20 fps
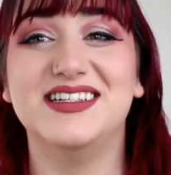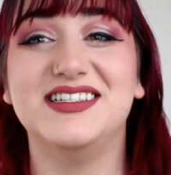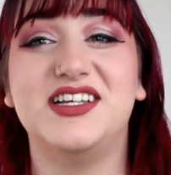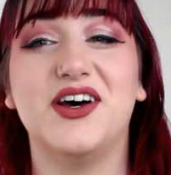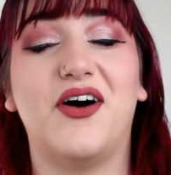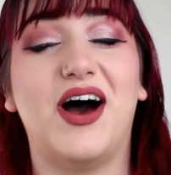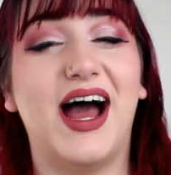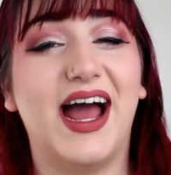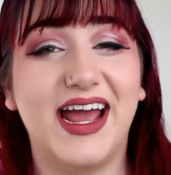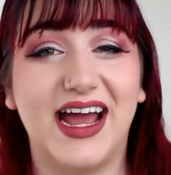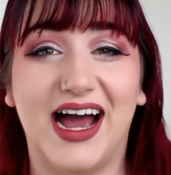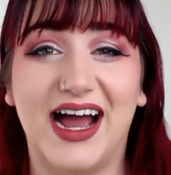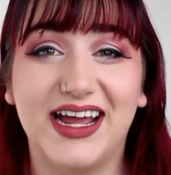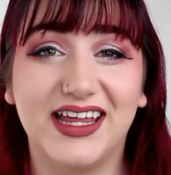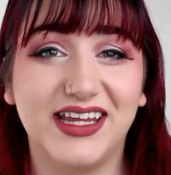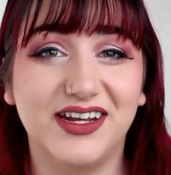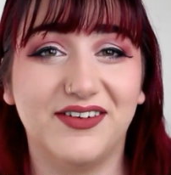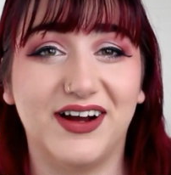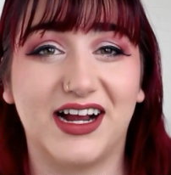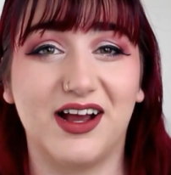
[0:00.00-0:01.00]
So I
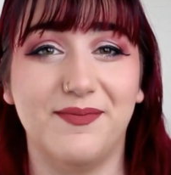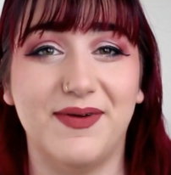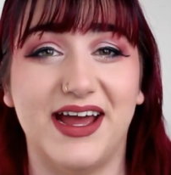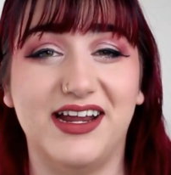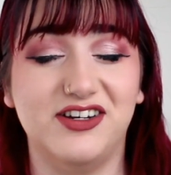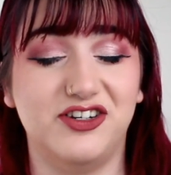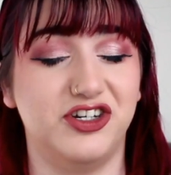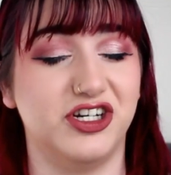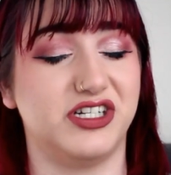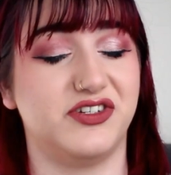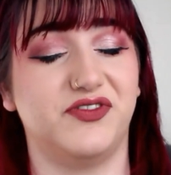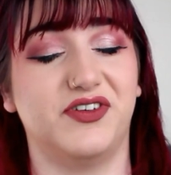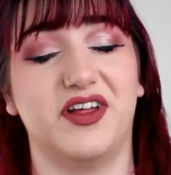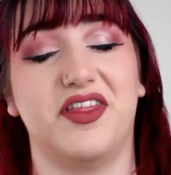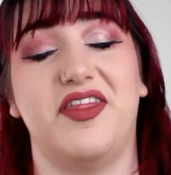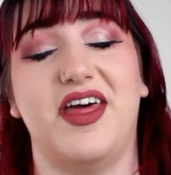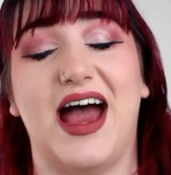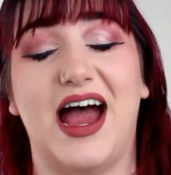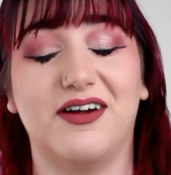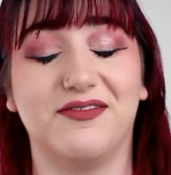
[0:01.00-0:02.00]
highly recommend, just for
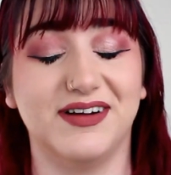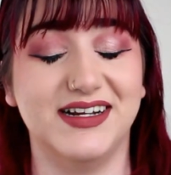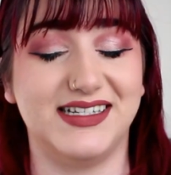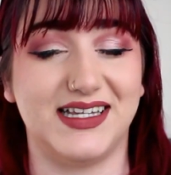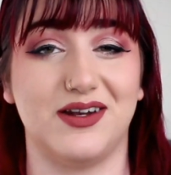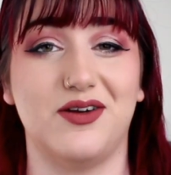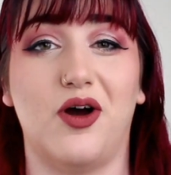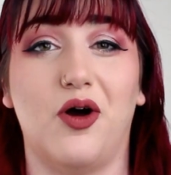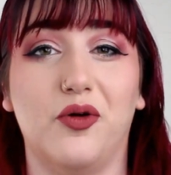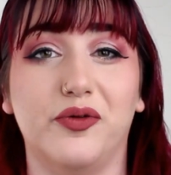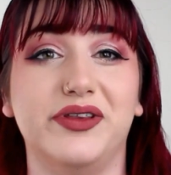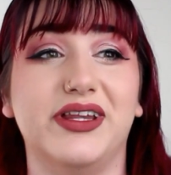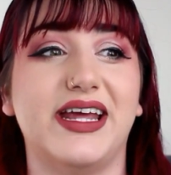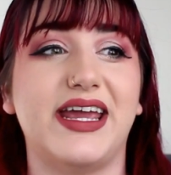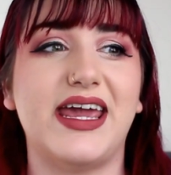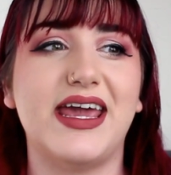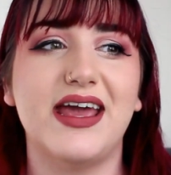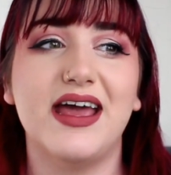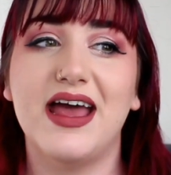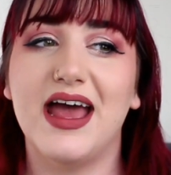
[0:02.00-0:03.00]
that reason
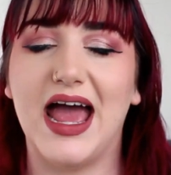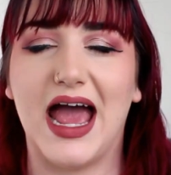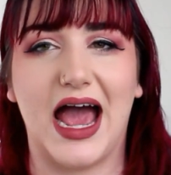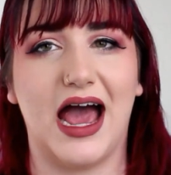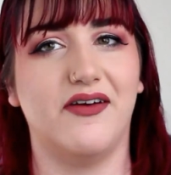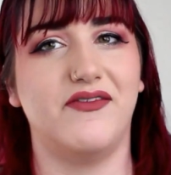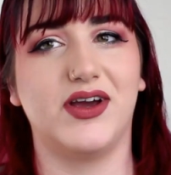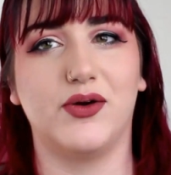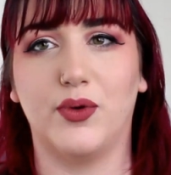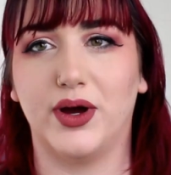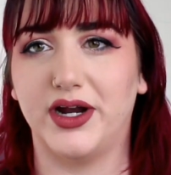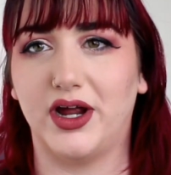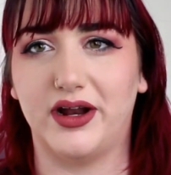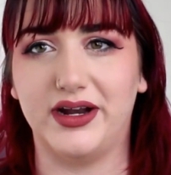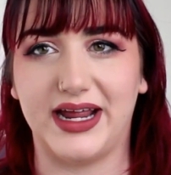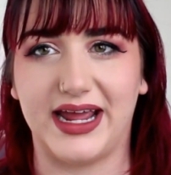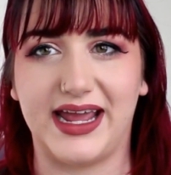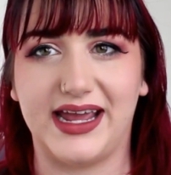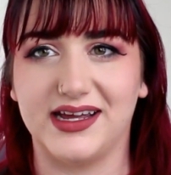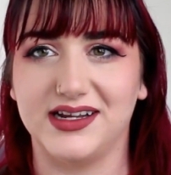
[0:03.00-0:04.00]
only, having one on
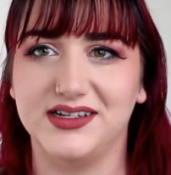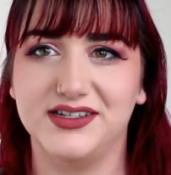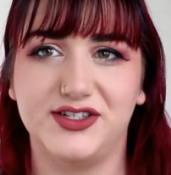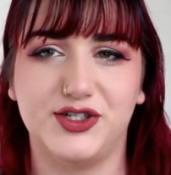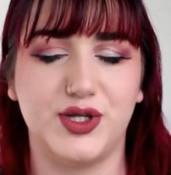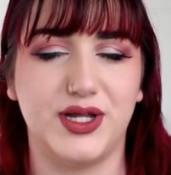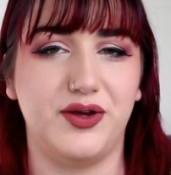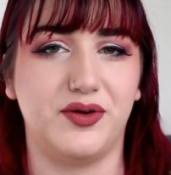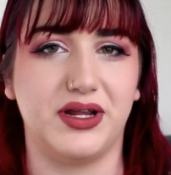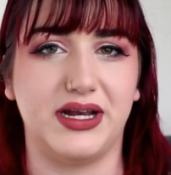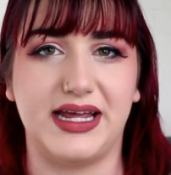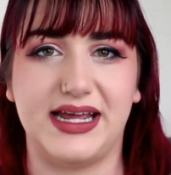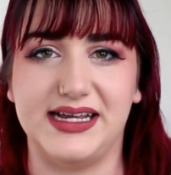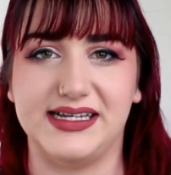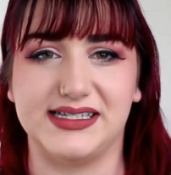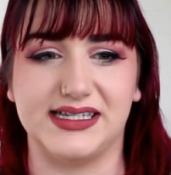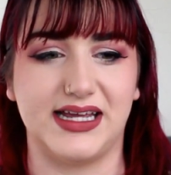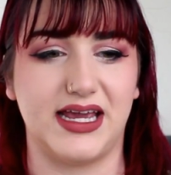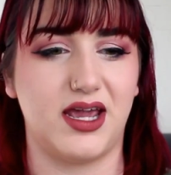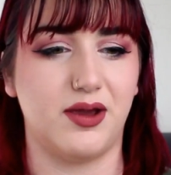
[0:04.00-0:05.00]
hand so that you can
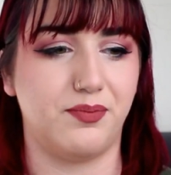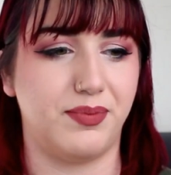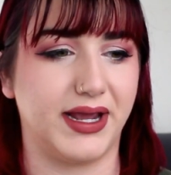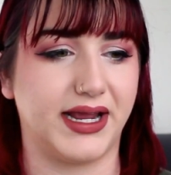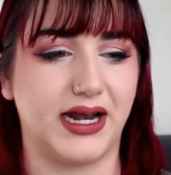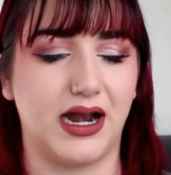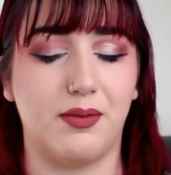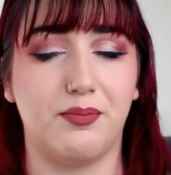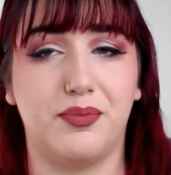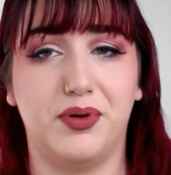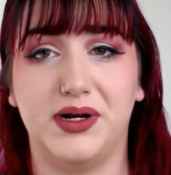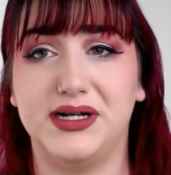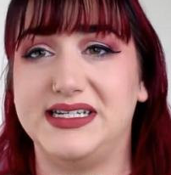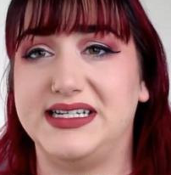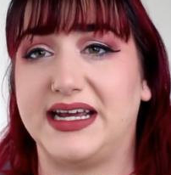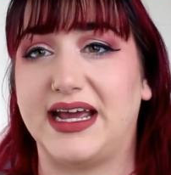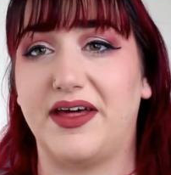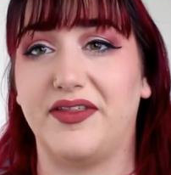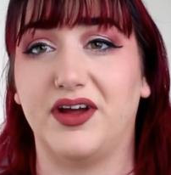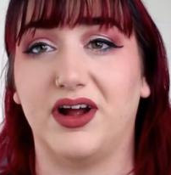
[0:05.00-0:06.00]
easily pick it up, put it
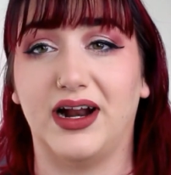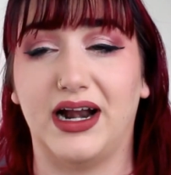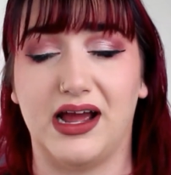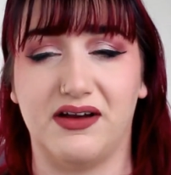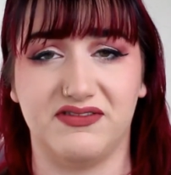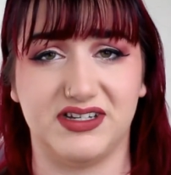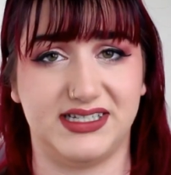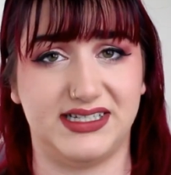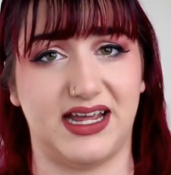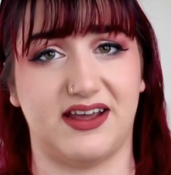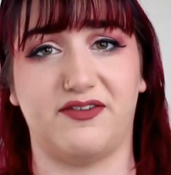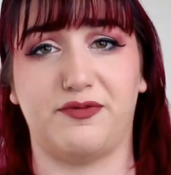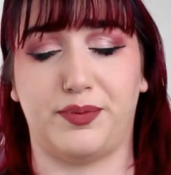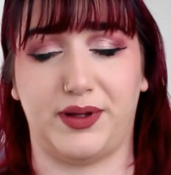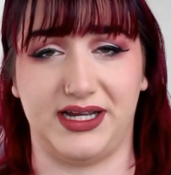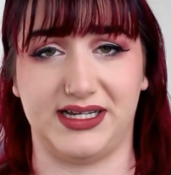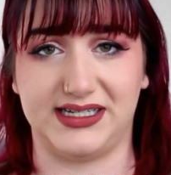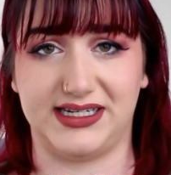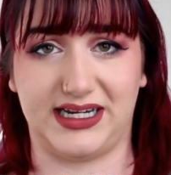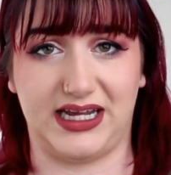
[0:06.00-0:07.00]
together, and have a safe
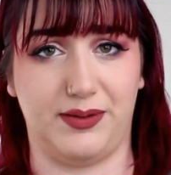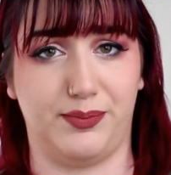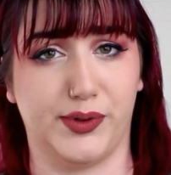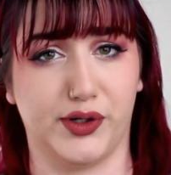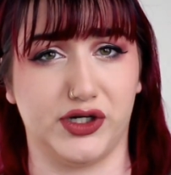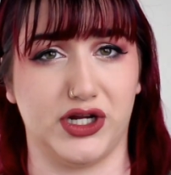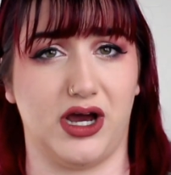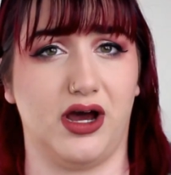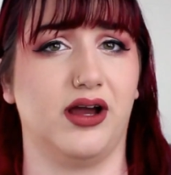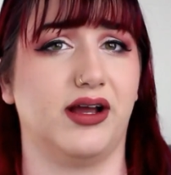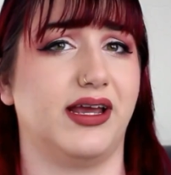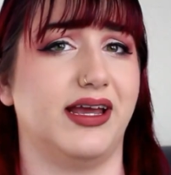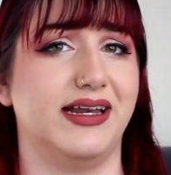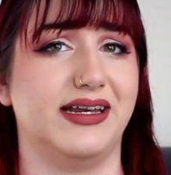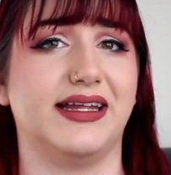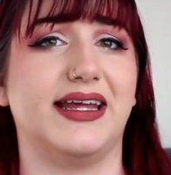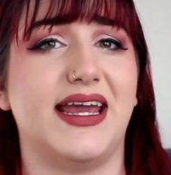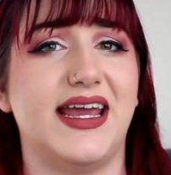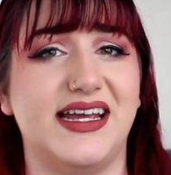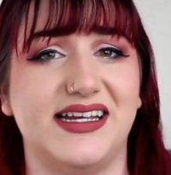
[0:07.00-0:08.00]
place to keep your dog
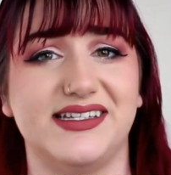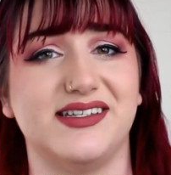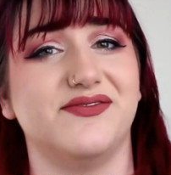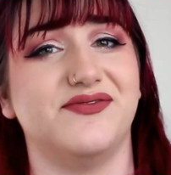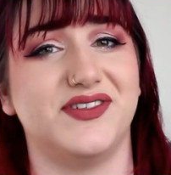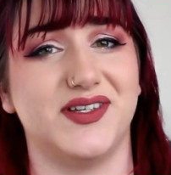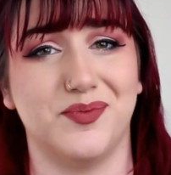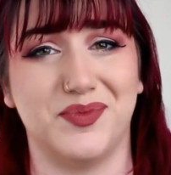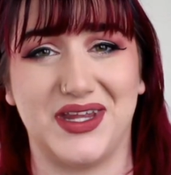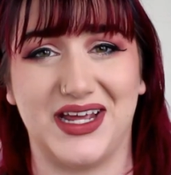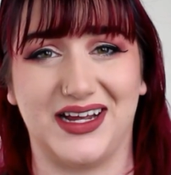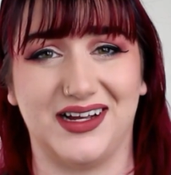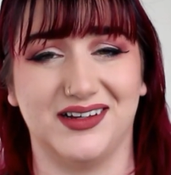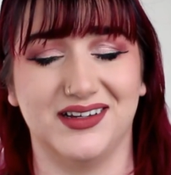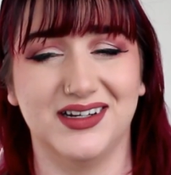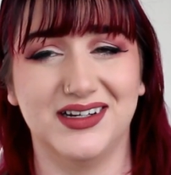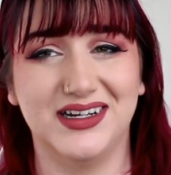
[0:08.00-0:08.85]
in case of something